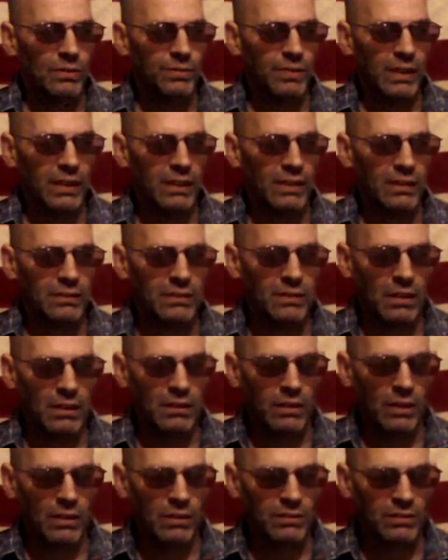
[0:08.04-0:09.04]

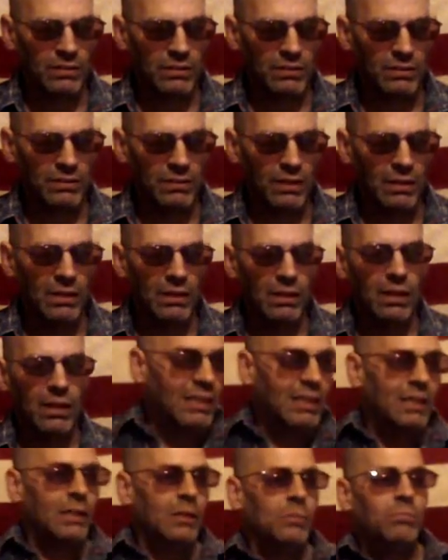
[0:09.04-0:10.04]
ANACYCLOSIS.
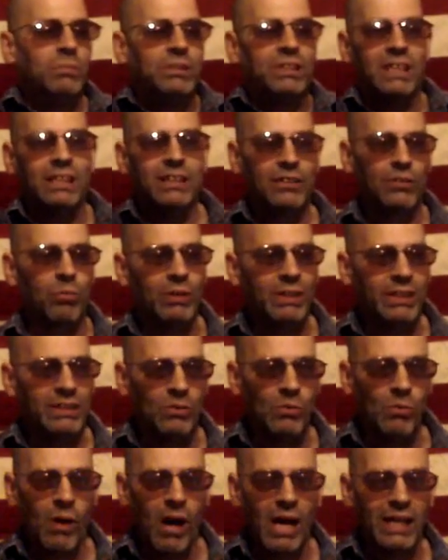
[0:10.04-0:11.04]
But see, the
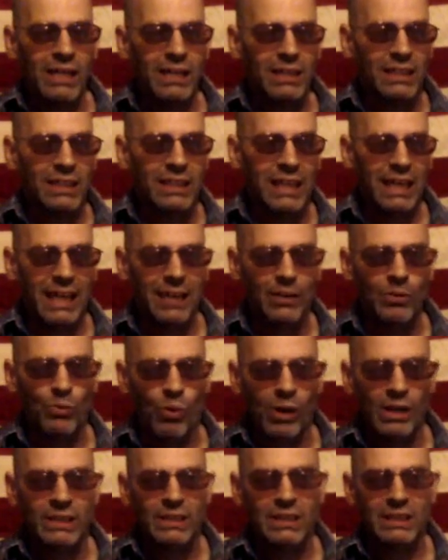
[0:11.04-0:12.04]
reason why the king
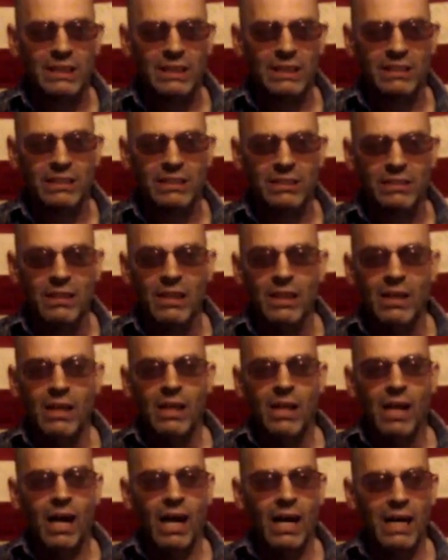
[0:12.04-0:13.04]
wants this
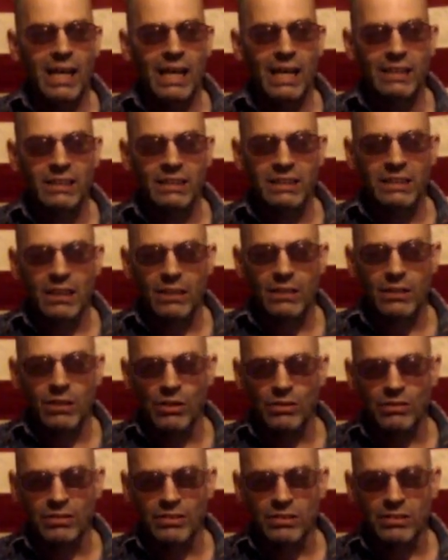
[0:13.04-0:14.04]

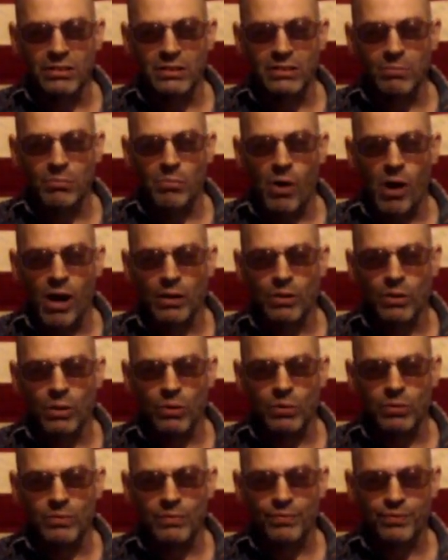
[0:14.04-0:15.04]
ANACYCLOSIS
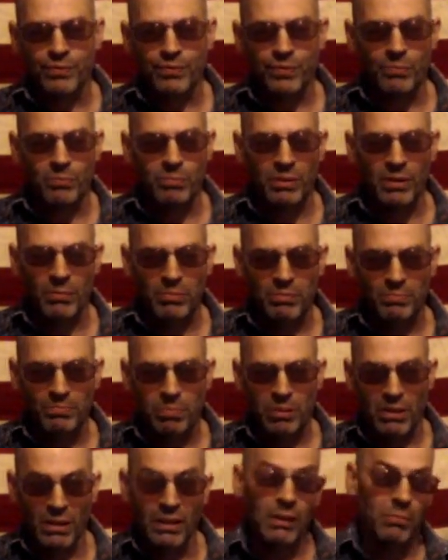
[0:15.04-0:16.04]
model from
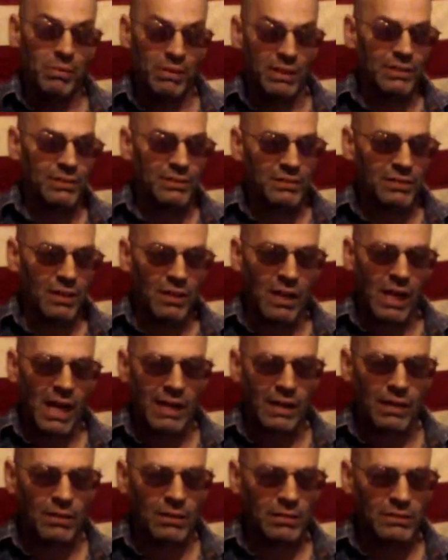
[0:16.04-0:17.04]
Polybius the
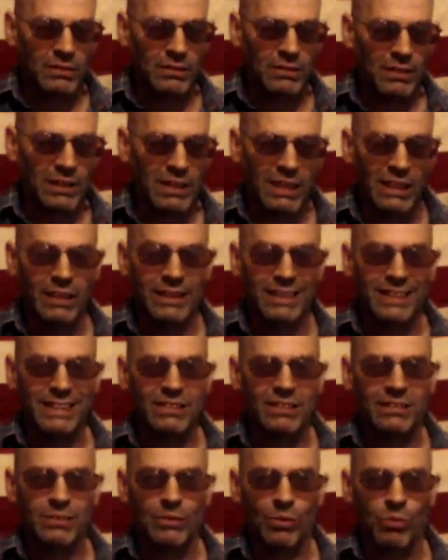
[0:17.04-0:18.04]
liar, the
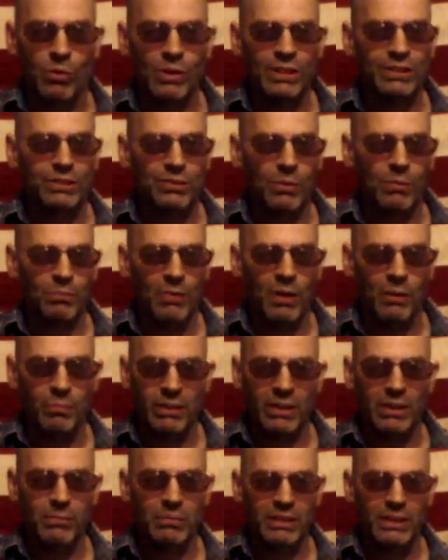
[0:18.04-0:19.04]
elitist, rich
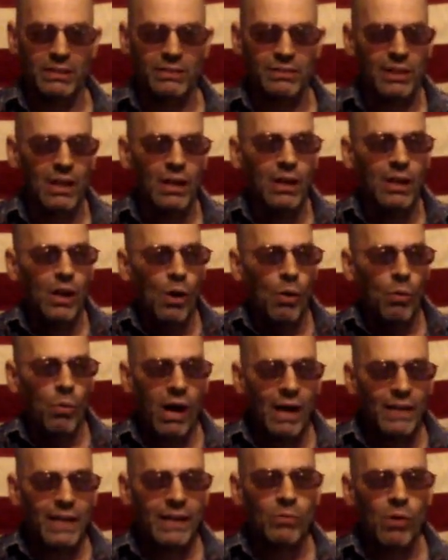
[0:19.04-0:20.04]
Polybius,
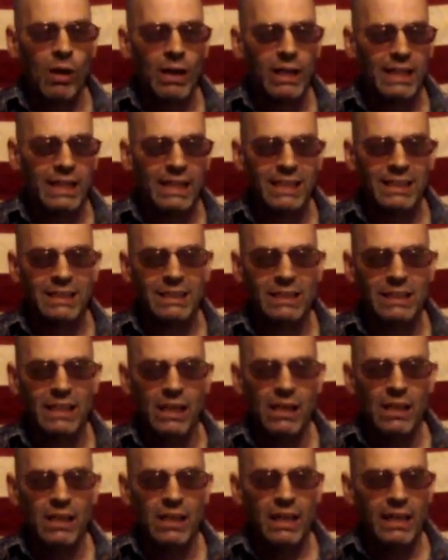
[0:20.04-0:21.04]
why they want his,
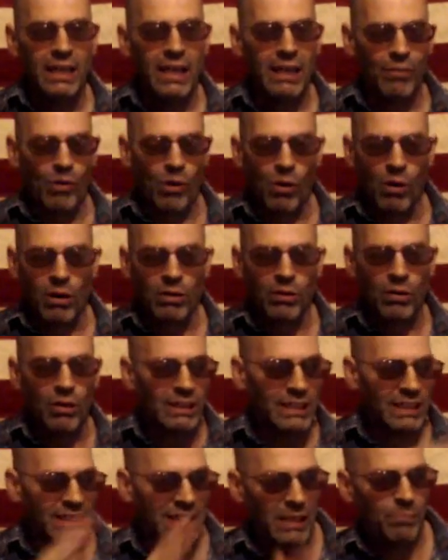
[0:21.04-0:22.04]
and they have a hard
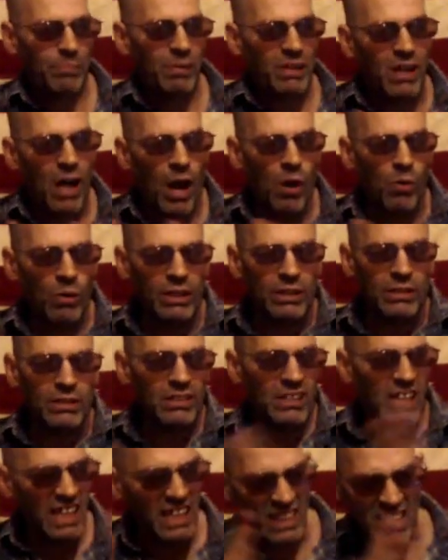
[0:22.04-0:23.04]
on to keep it going.
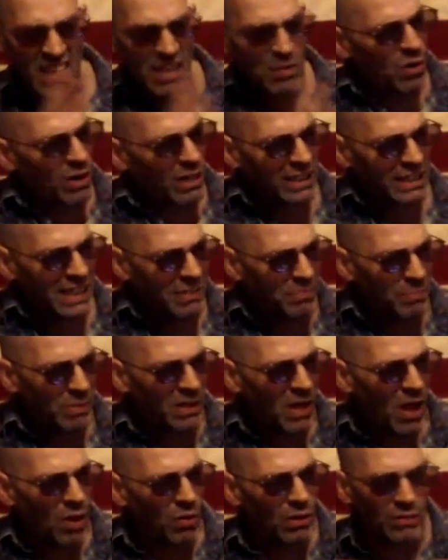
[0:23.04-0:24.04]
They want to keep
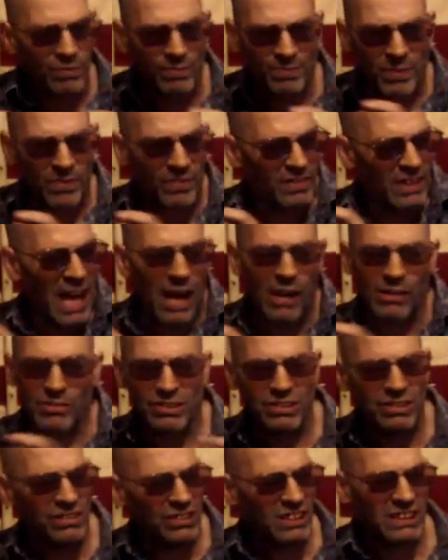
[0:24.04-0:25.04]
it going for
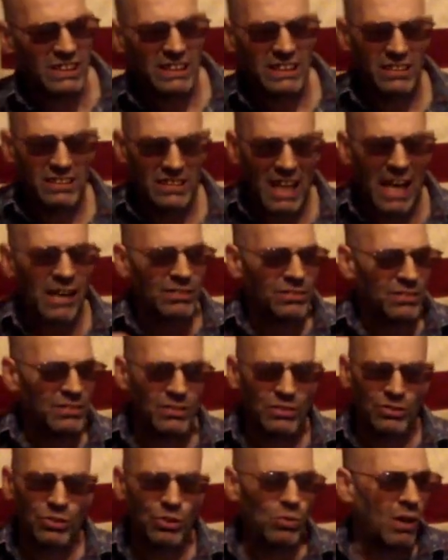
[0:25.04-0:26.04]

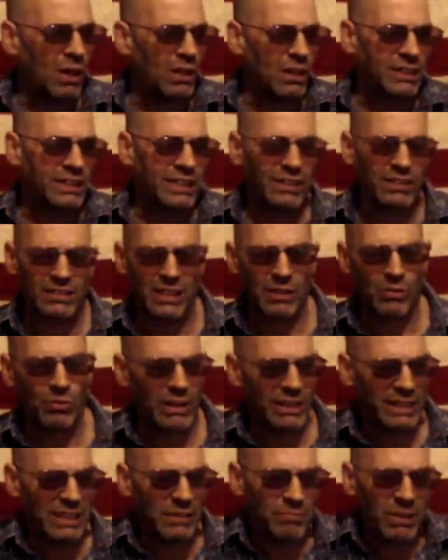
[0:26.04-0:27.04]
1,200 years. They
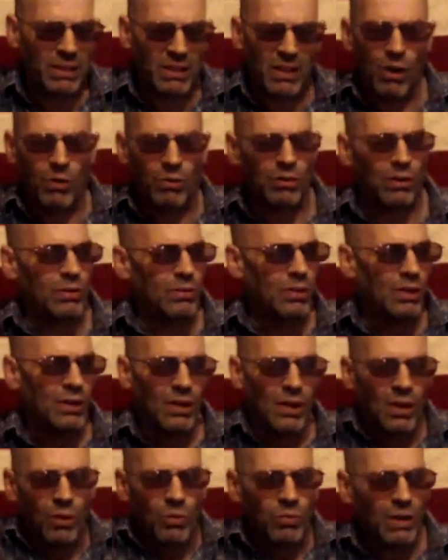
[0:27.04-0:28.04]
want to keep it going, or
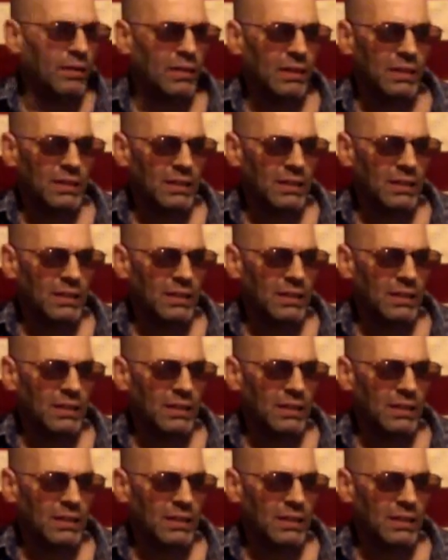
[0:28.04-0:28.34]
whatever.